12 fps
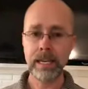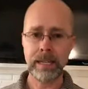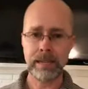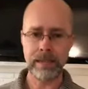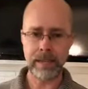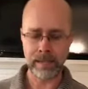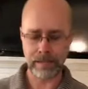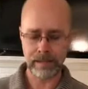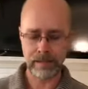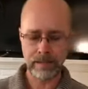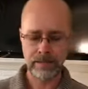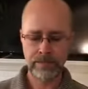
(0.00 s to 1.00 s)
Get
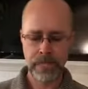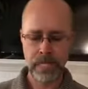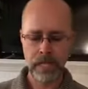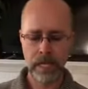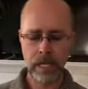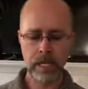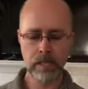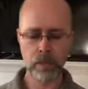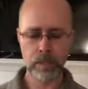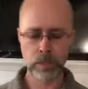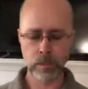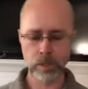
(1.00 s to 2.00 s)
this. This is
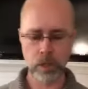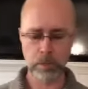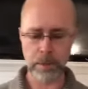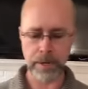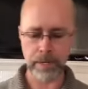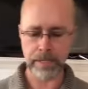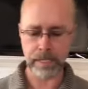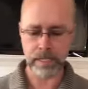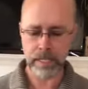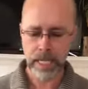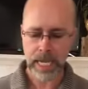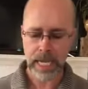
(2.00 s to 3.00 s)
what the Lord told me about
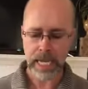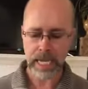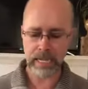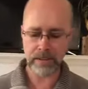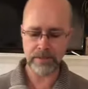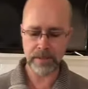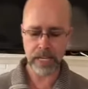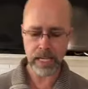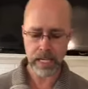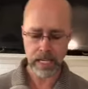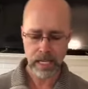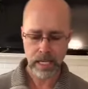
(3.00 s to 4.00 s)
this.
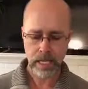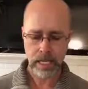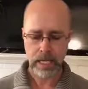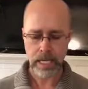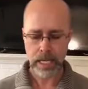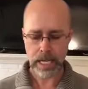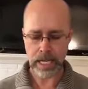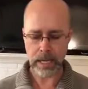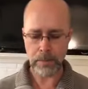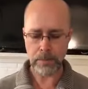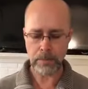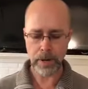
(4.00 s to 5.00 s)
Envy
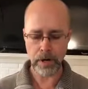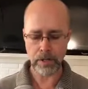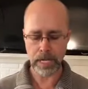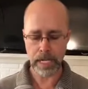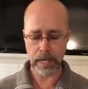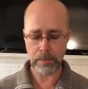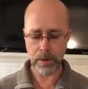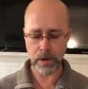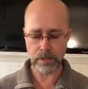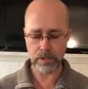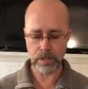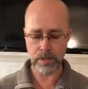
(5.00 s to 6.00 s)
in, per, in a
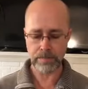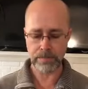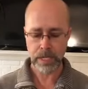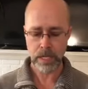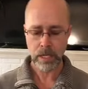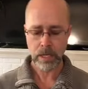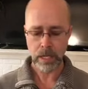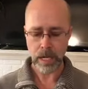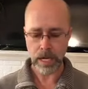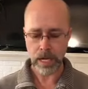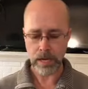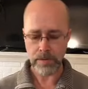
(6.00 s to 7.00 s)
person,
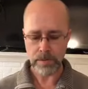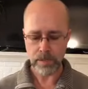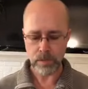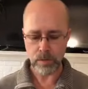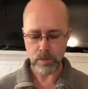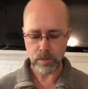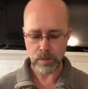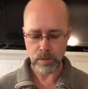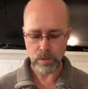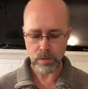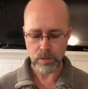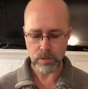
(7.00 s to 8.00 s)
uh, you,
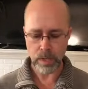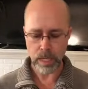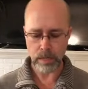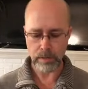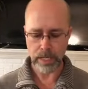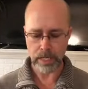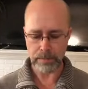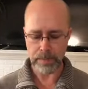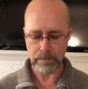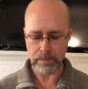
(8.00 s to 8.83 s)
you, okay, let me